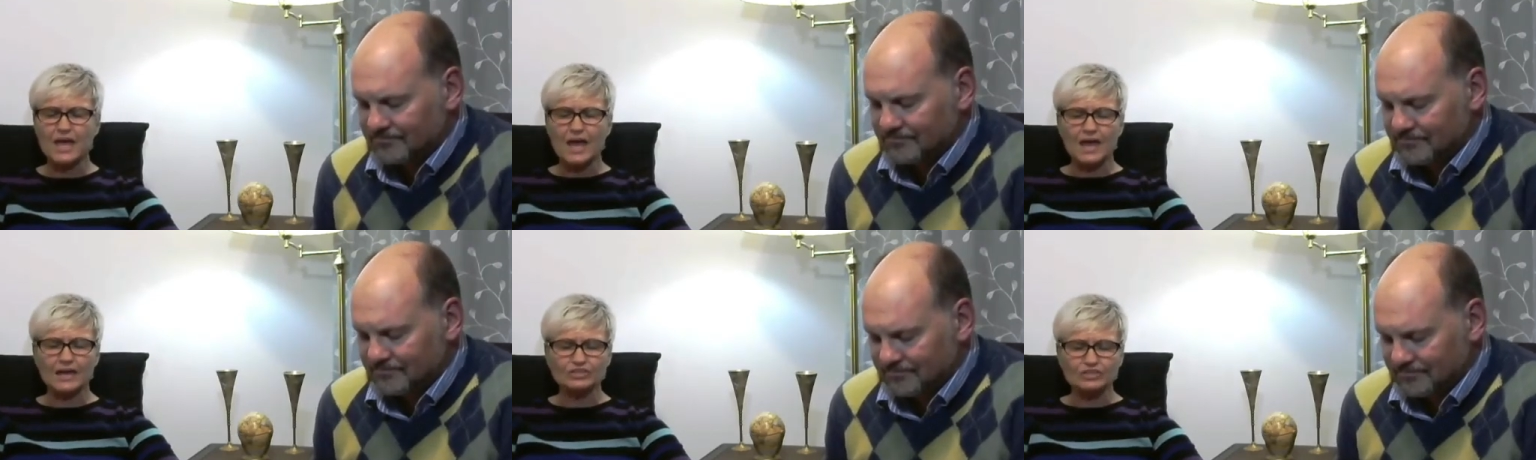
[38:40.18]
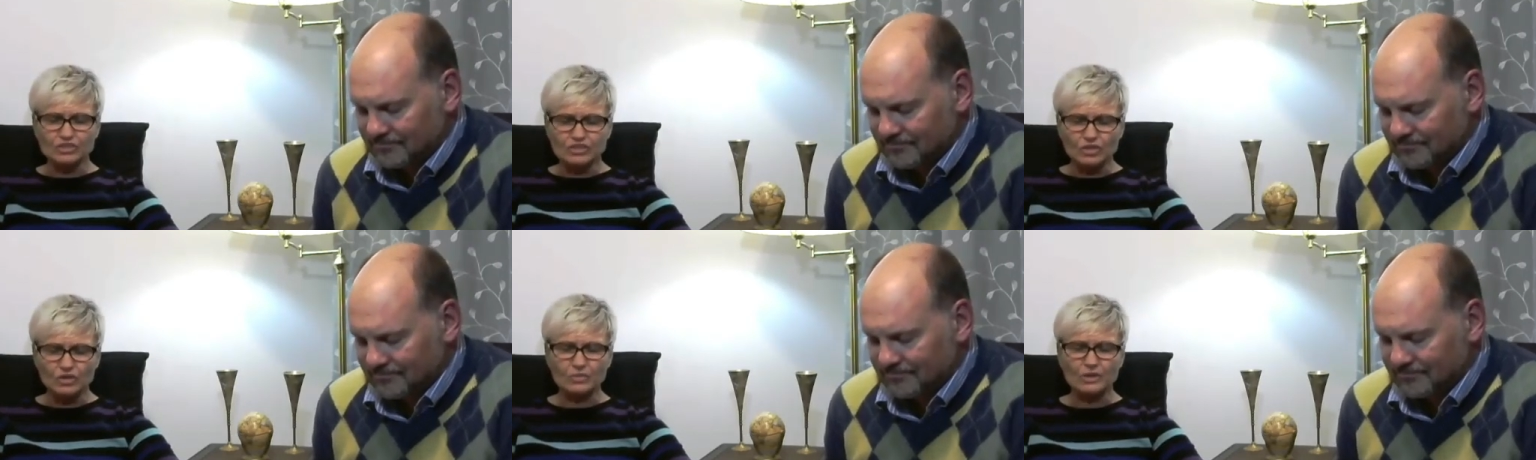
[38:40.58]
Speaker 1: and
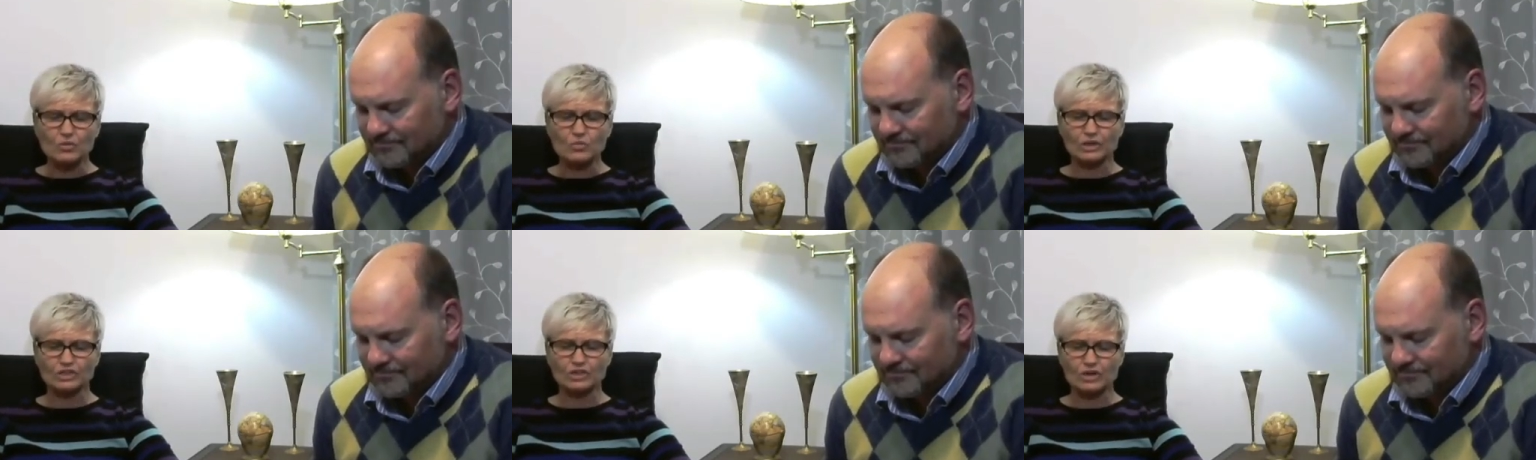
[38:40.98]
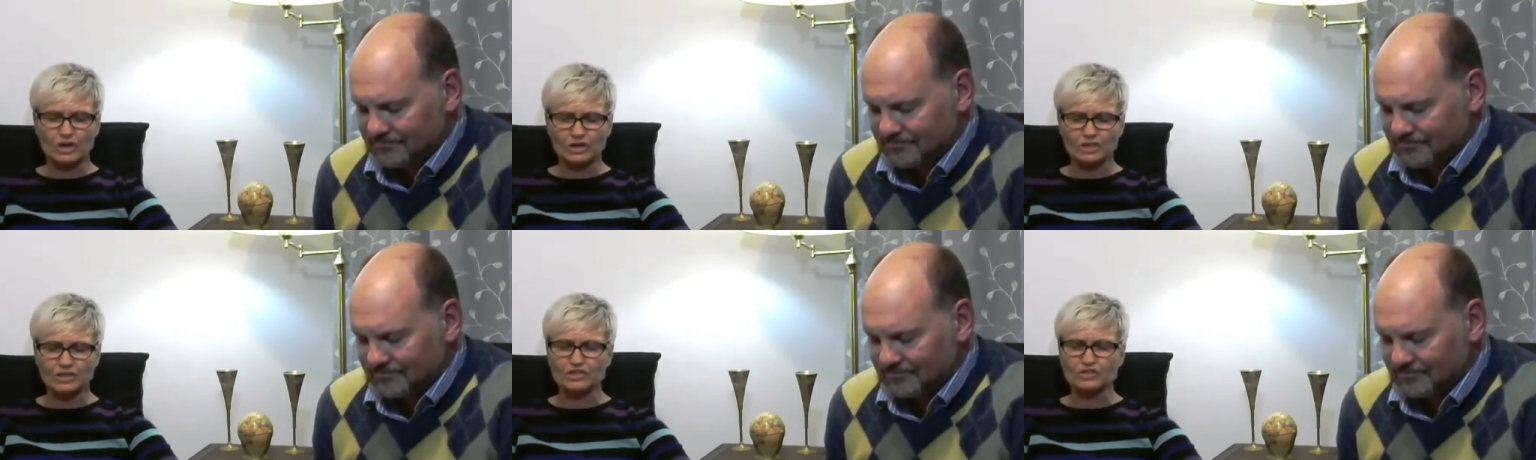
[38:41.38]
doing what God
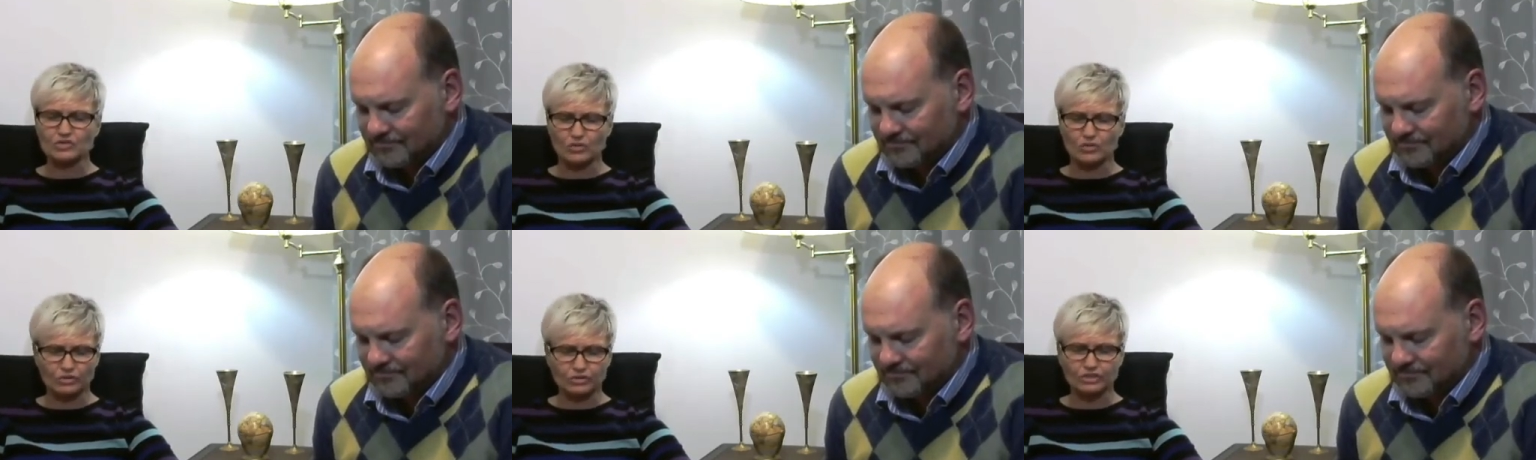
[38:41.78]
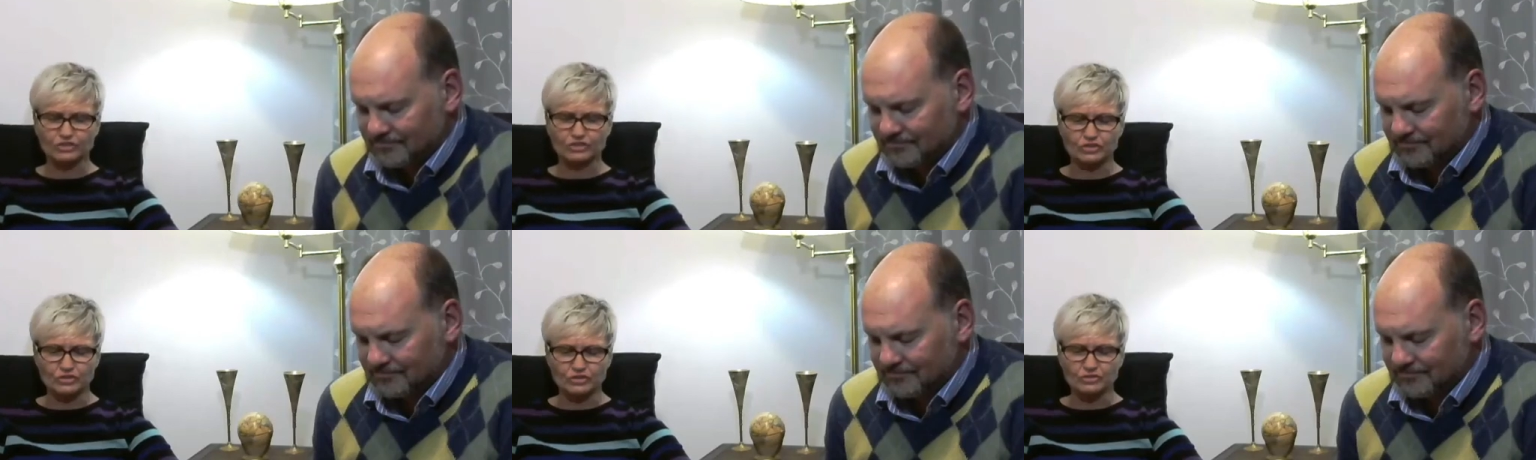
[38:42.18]
has called it to
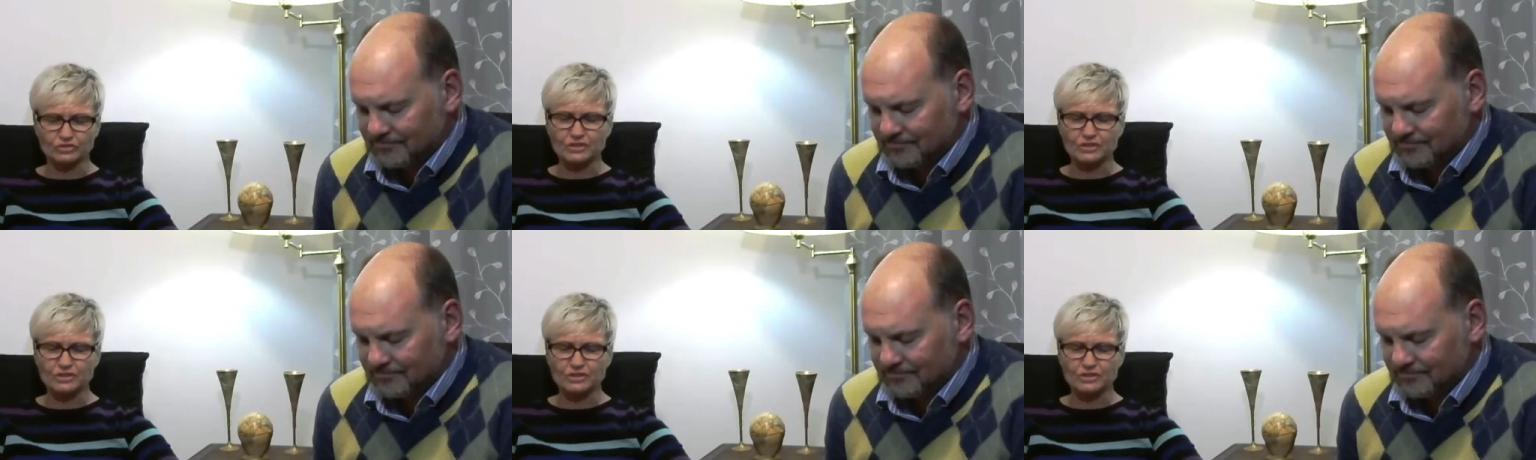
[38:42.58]
do.